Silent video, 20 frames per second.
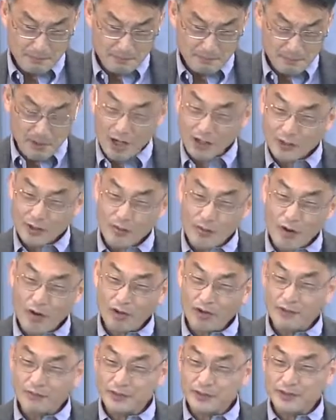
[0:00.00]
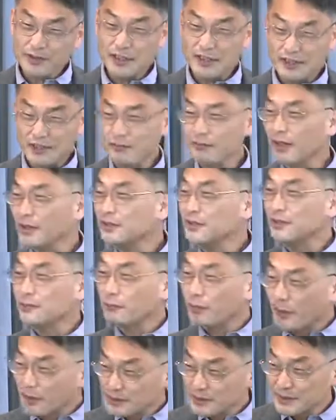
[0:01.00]
welcome all of you here, whether
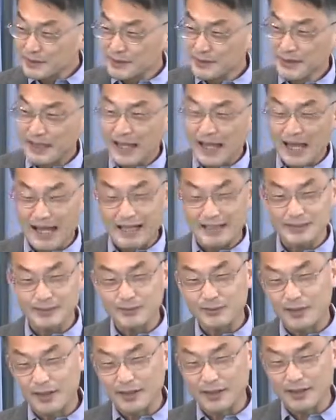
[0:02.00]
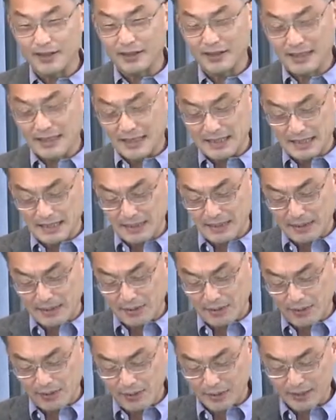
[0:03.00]
in person as well in uh,
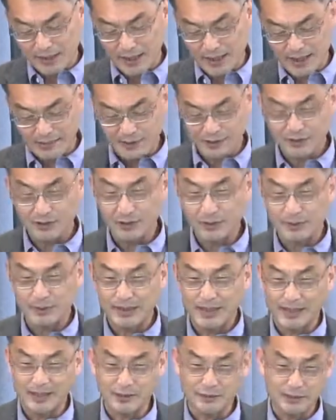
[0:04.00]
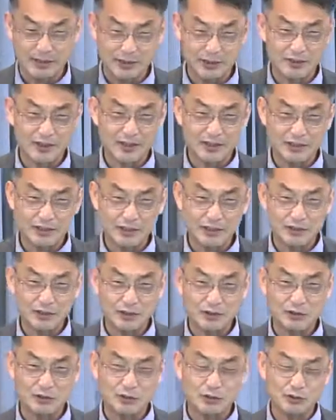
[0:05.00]
online streaming, as we
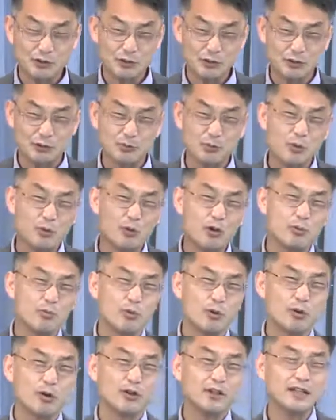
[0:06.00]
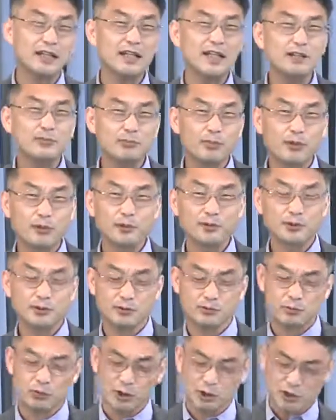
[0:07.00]
transition to more and more in
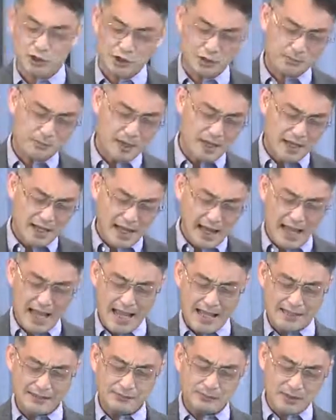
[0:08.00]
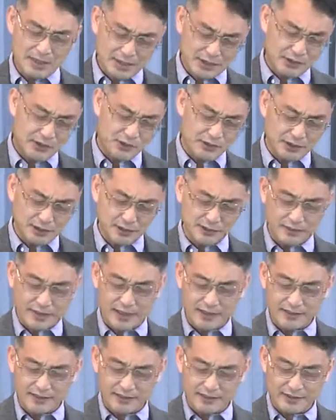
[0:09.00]
person worship and ministries
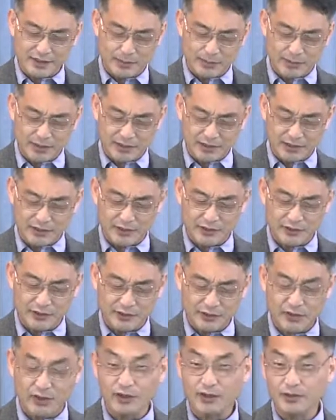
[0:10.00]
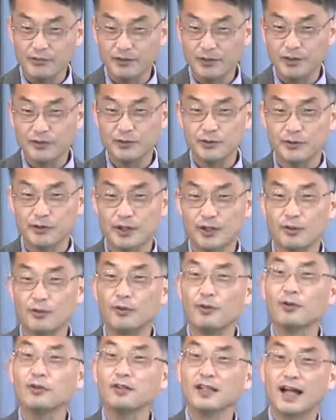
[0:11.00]
throughout this summer. Encourage all of you who are
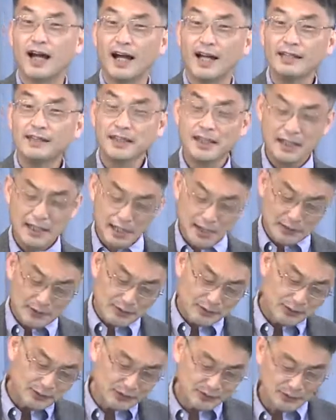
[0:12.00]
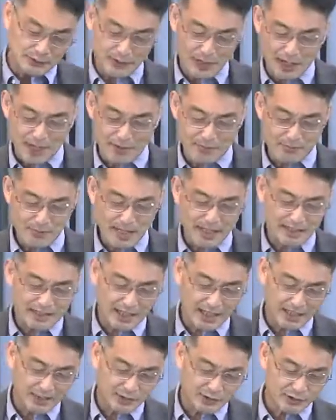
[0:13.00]
online to uh, make
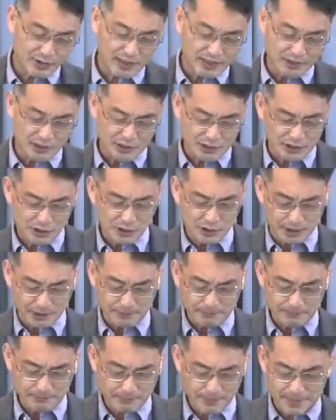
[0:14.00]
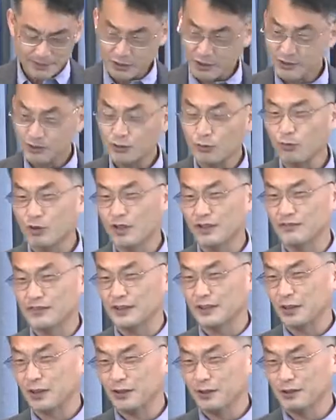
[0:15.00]
that transition. And just a word of
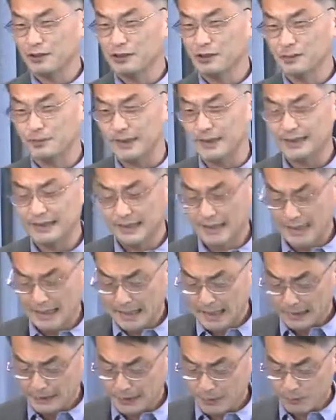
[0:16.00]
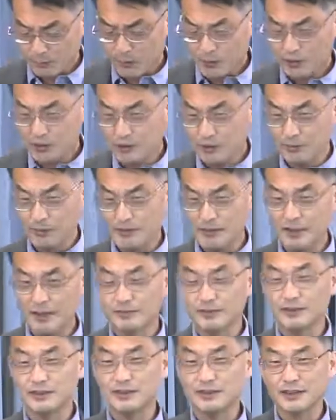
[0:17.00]
encouragement that worship was
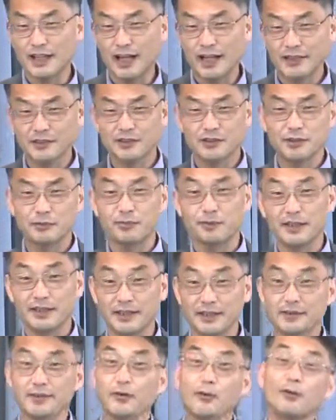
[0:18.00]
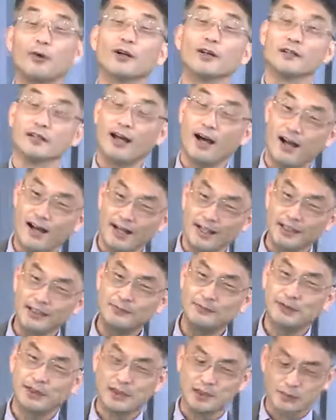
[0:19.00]
never designed to be online
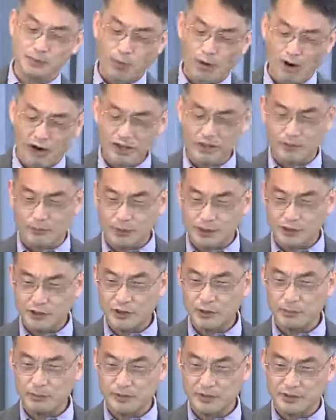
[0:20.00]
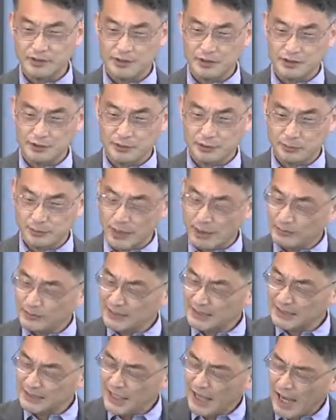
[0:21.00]
because part of worship is to be able
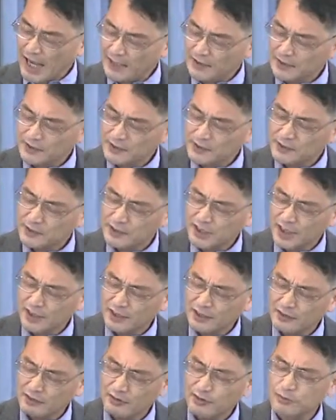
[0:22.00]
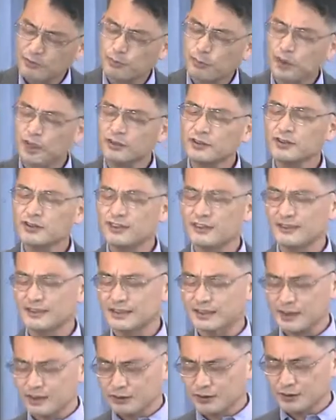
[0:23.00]
to gather together with brothers and
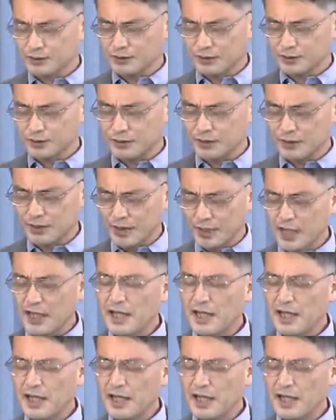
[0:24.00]
sisters